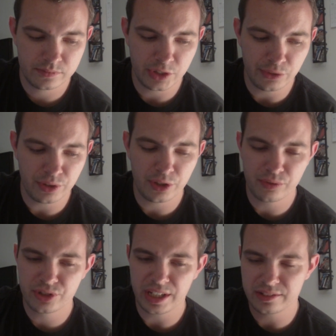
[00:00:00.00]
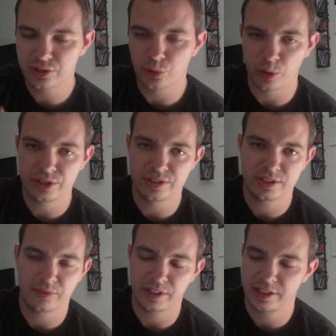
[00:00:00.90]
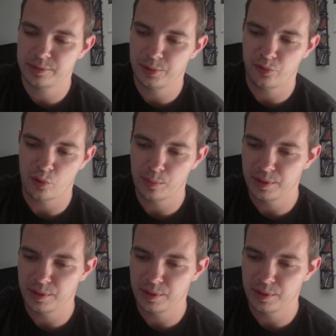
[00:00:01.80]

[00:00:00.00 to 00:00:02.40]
you've seen stories and stuff like this before,